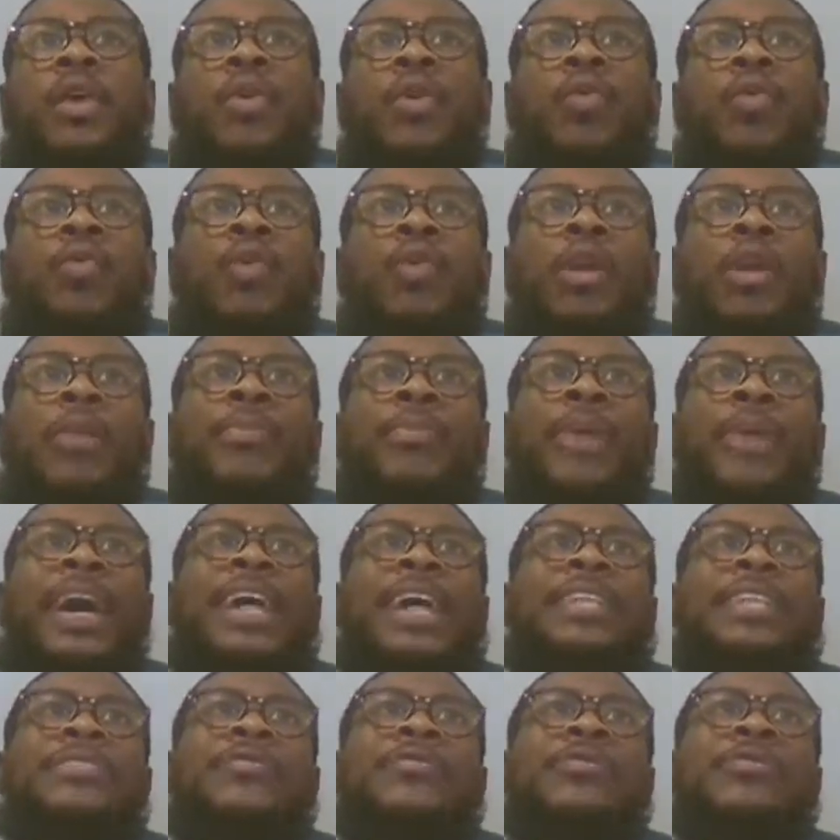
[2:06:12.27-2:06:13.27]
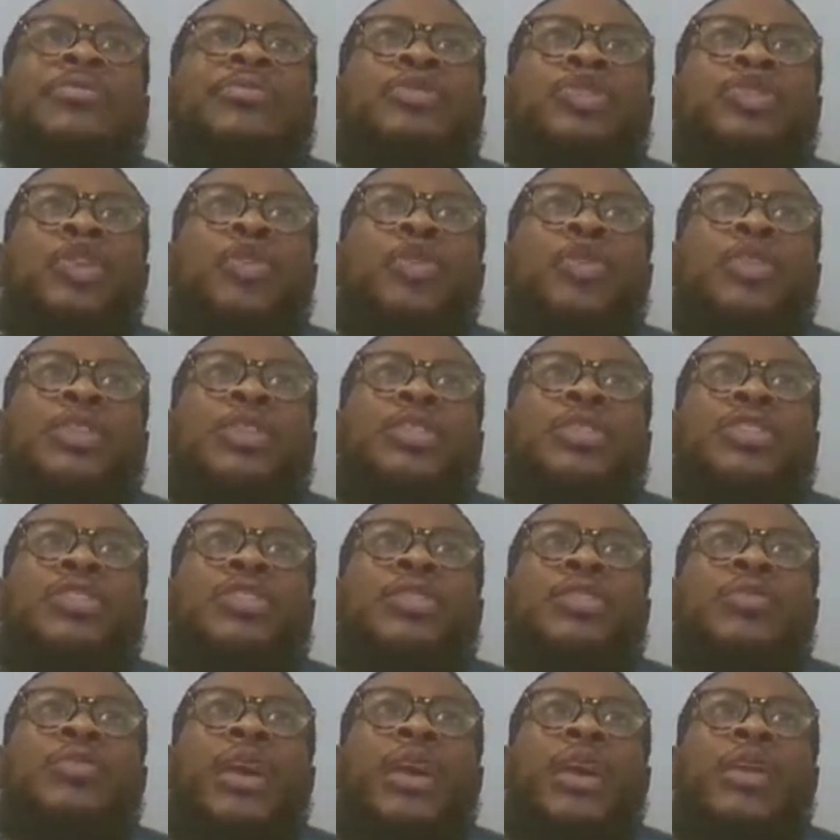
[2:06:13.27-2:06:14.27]
What a pass from Jokic
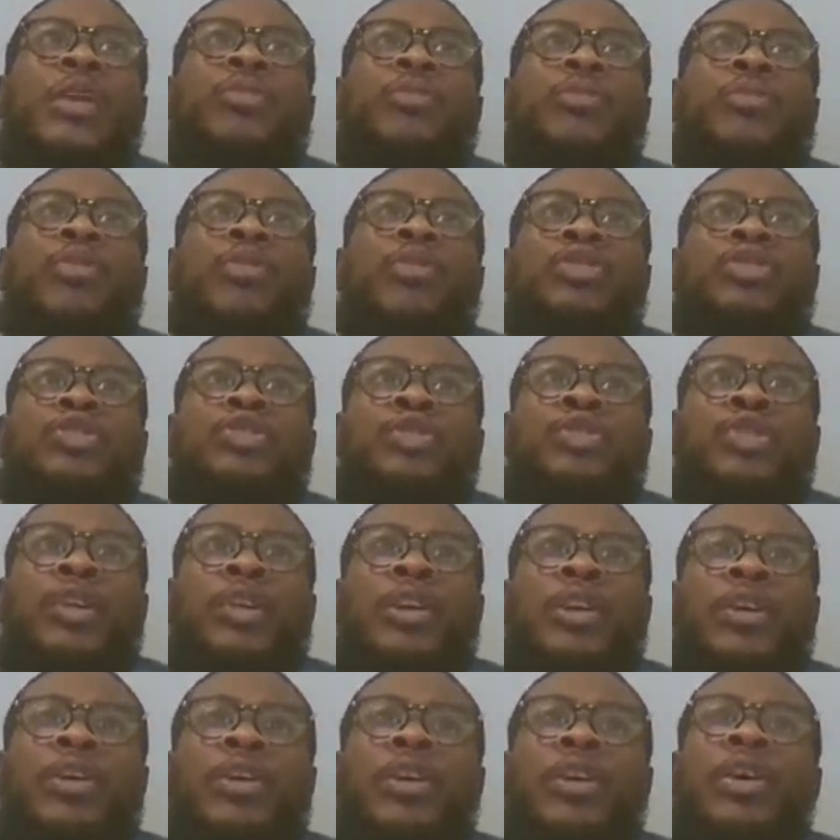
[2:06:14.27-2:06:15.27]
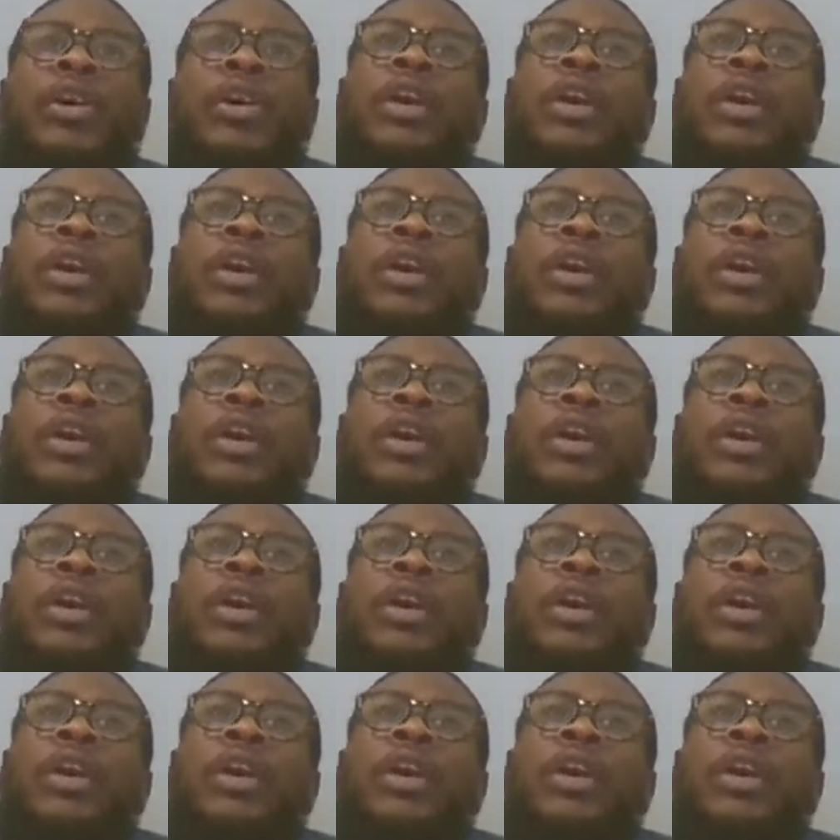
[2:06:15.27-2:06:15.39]
to Michael Porter Jr.